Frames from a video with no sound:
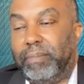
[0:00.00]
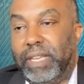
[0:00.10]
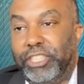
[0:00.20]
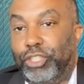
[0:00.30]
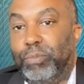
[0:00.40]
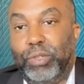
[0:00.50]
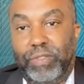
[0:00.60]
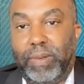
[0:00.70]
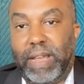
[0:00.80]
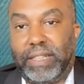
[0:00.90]
as you
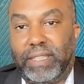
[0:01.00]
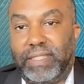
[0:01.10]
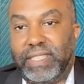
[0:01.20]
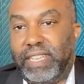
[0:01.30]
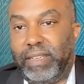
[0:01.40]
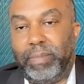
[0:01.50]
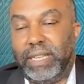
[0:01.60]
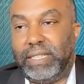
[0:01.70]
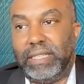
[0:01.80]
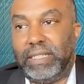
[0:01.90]
moved about the city,
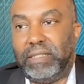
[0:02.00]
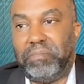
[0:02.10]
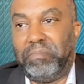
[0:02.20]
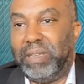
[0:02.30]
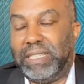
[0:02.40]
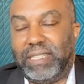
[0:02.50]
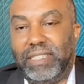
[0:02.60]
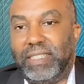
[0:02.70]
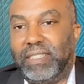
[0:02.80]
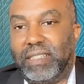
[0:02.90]
but
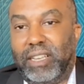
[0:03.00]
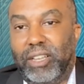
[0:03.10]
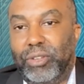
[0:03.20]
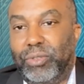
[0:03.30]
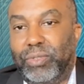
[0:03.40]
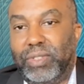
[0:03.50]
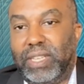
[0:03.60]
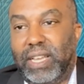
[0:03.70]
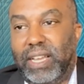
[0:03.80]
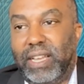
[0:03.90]
businesses closed.
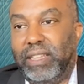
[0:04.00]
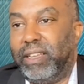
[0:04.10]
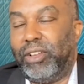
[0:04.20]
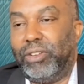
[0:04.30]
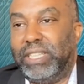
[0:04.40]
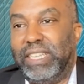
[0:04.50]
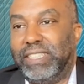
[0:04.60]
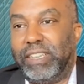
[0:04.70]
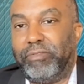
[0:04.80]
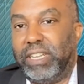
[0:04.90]
The only
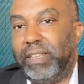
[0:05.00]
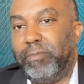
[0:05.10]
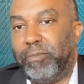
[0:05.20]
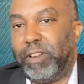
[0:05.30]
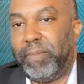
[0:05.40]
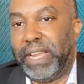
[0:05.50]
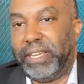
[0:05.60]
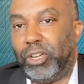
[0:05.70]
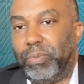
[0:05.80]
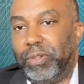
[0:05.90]
things that really
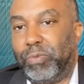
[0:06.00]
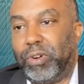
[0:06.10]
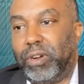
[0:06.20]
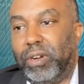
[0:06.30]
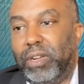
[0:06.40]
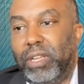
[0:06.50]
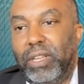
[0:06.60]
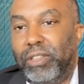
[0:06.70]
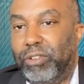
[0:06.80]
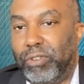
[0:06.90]
remained open were
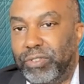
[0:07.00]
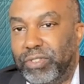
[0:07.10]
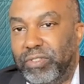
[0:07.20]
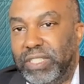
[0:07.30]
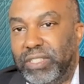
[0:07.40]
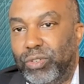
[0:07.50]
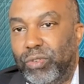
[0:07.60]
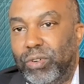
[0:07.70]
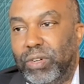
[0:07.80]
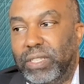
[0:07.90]
the grocery
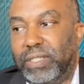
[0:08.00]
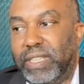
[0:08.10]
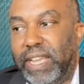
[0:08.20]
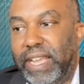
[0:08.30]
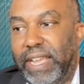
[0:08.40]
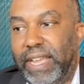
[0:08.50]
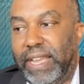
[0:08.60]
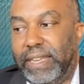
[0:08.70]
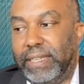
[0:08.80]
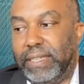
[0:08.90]
stores
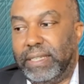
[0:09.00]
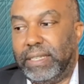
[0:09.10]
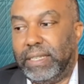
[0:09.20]
and